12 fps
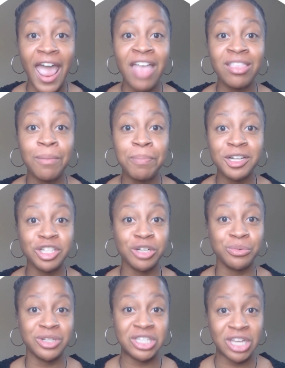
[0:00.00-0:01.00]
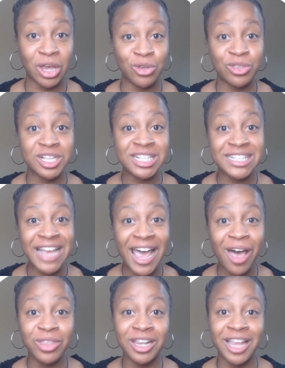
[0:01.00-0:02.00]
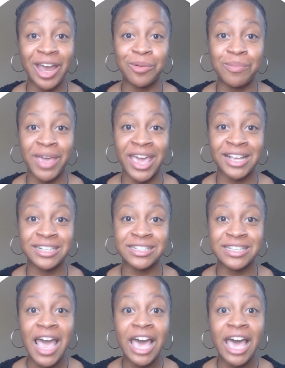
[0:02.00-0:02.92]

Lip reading: and the picture will tell you the sound the letter makes.